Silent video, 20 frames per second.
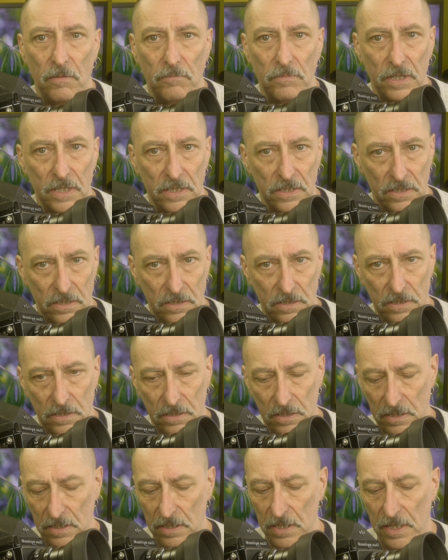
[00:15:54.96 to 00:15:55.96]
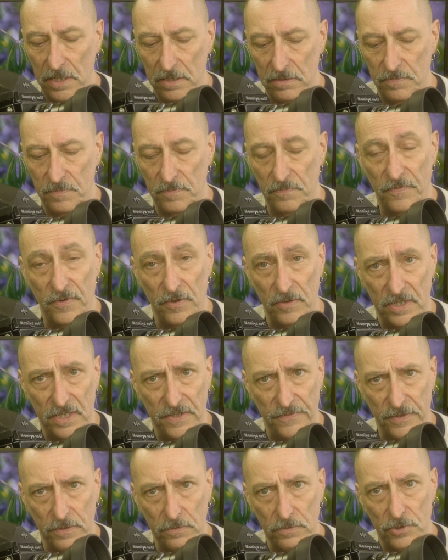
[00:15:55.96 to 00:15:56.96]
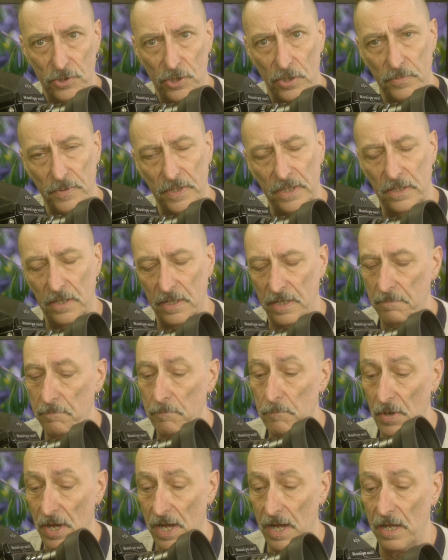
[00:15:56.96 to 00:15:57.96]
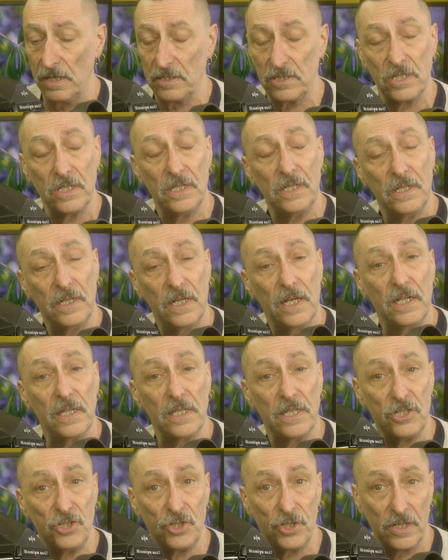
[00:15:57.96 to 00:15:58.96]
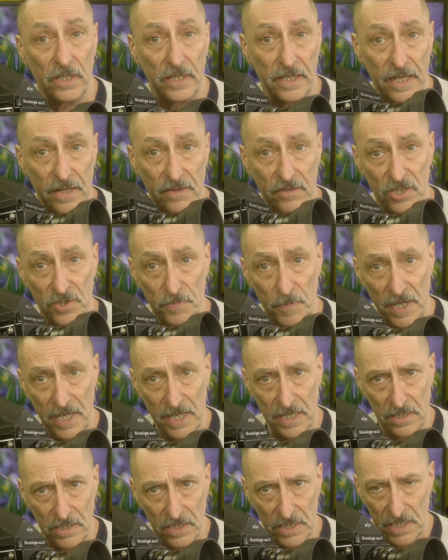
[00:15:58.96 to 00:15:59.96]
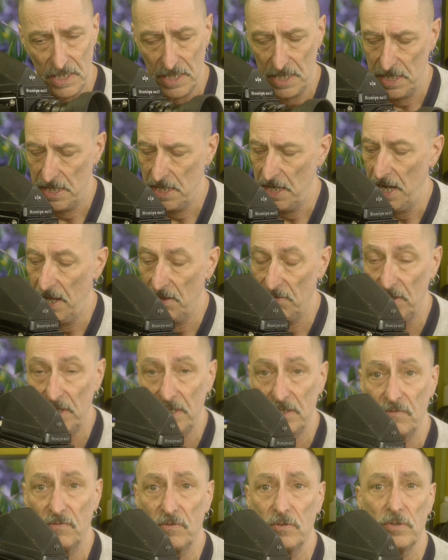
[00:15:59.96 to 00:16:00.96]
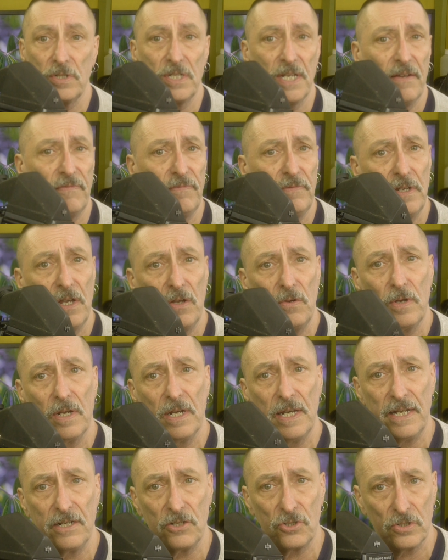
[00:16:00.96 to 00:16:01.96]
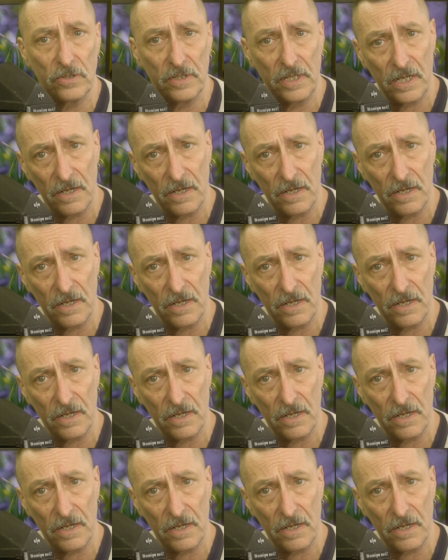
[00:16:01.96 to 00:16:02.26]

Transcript: It's a very difficult job indeed, but at least you can get the spares. And these of course have no electronic